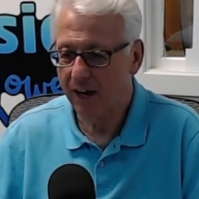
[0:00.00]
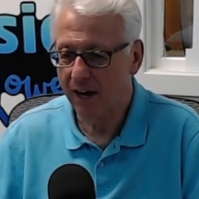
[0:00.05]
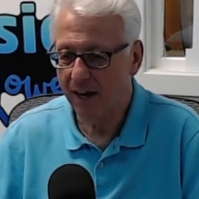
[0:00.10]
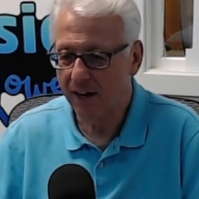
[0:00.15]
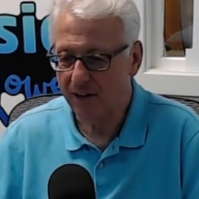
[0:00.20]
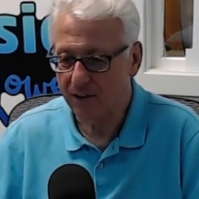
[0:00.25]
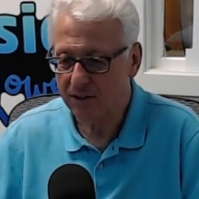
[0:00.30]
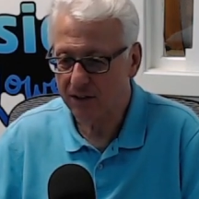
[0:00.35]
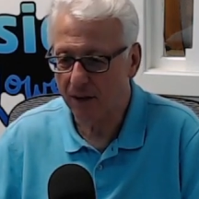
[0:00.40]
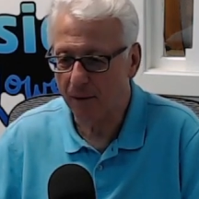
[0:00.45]

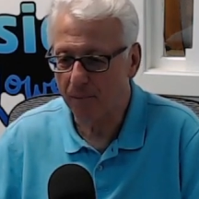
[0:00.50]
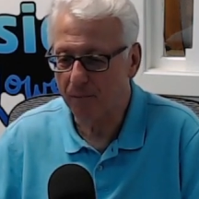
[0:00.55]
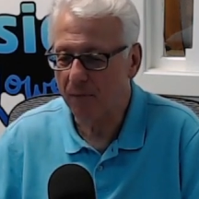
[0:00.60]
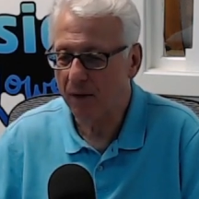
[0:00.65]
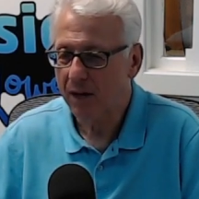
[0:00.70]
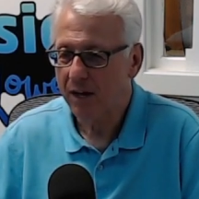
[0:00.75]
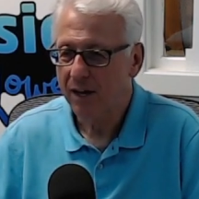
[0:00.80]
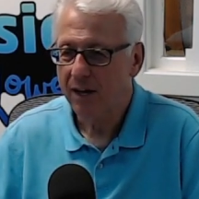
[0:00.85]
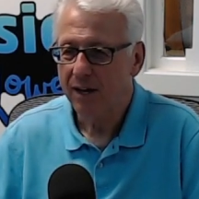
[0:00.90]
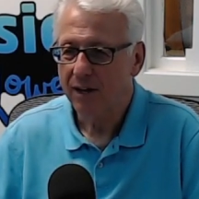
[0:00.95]
some
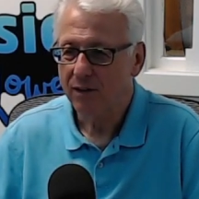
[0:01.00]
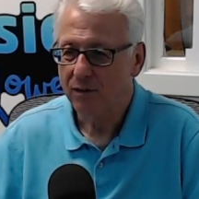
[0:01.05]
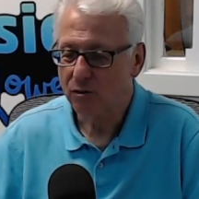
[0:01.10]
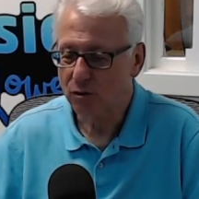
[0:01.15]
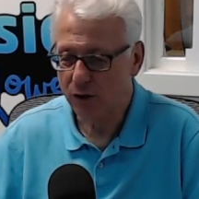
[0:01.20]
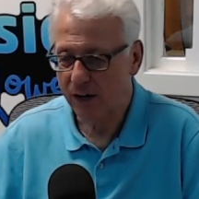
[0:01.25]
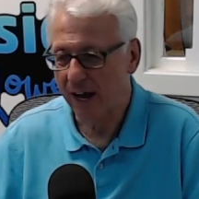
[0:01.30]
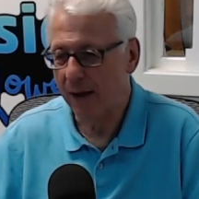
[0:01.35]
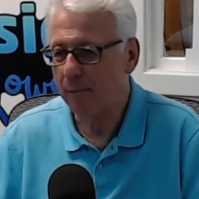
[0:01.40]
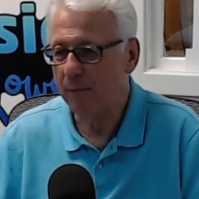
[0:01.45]

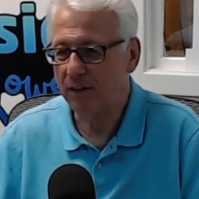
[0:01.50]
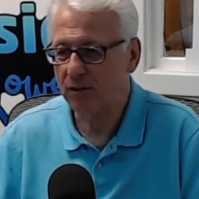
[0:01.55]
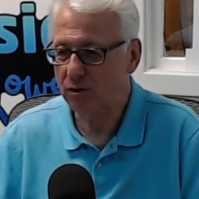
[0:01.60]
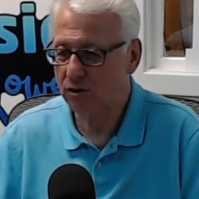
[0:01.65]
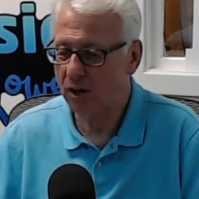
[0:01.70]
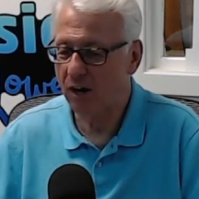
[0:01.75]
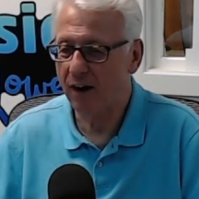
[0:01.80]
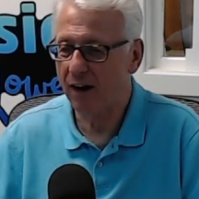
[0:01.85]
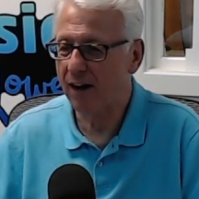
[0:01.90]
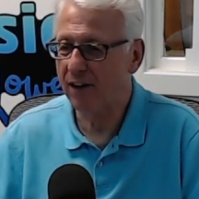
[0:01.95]
jamming
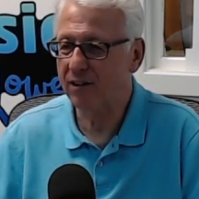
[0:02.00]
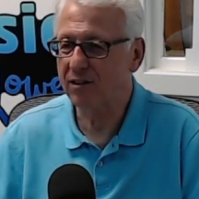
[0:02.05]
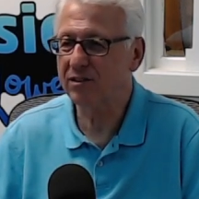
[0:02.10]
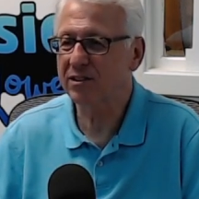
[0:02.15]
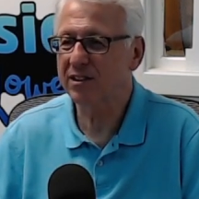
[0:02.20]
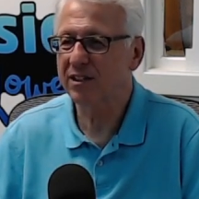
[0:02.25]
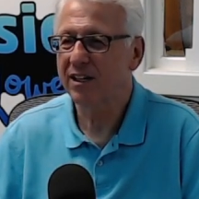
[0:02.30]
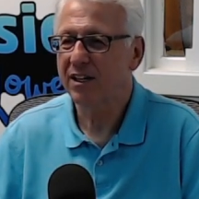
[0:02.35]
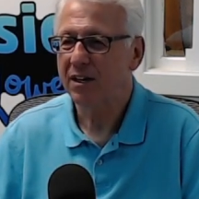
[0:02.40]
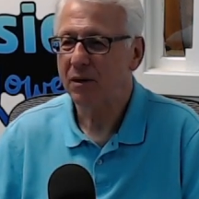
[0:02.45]

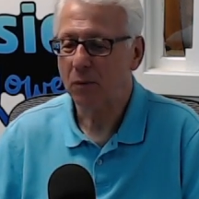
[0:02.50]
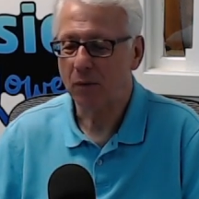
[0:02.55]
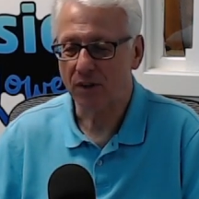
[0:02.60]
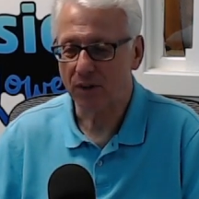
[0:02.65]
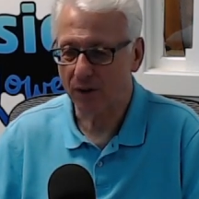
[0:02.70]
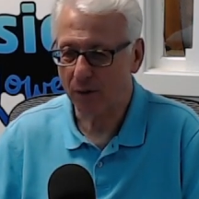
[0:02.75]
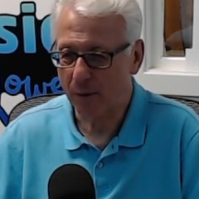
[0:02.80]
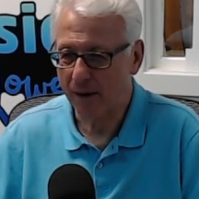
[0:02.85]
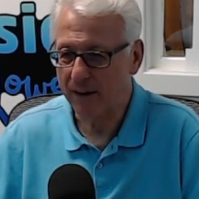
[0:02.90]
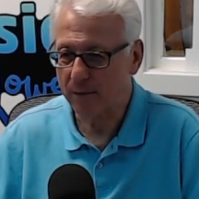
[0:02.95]
songs with
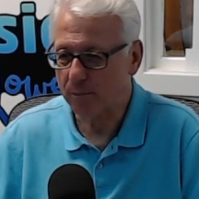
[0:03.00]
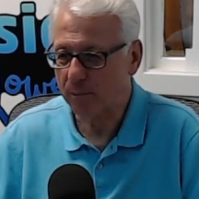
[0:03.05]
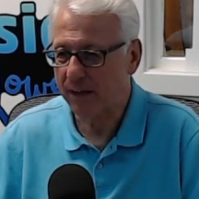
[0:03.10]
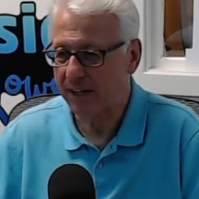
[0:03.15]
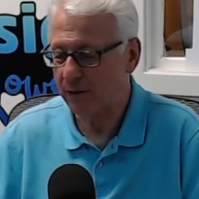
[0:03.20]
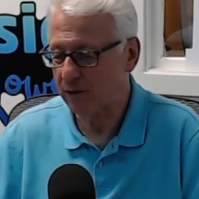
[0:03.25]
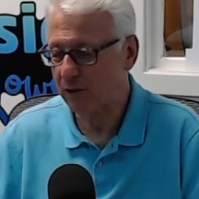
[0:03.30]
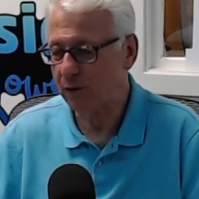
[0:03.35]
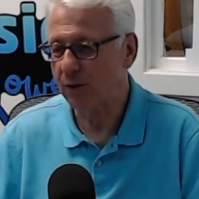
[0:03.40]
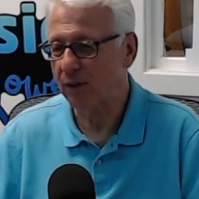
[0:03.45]
a great
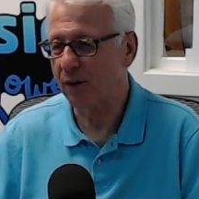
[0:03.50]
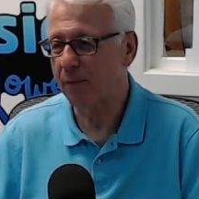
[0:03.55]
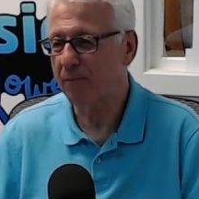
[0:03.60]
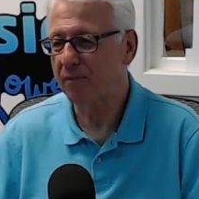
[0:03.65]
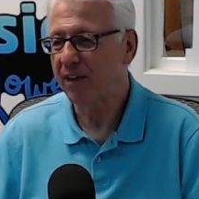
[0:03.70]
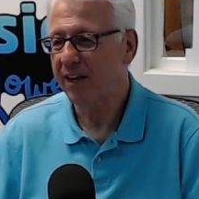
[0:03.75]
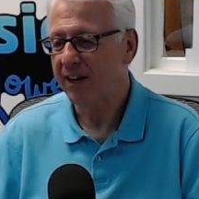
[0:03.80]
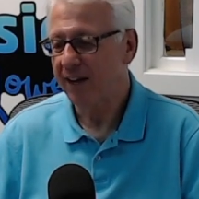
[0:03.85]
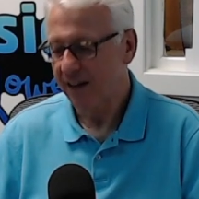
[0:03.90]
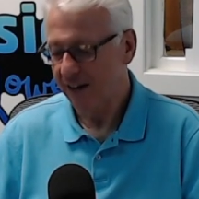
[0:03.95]
beat to
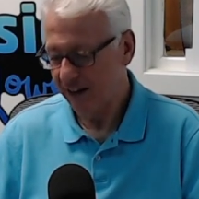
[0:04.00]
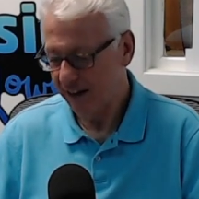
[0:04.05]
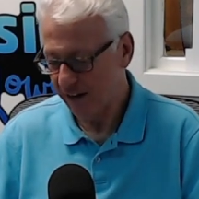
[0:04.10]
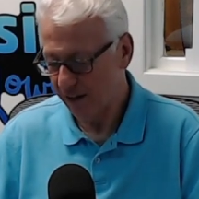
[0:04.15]
them uh,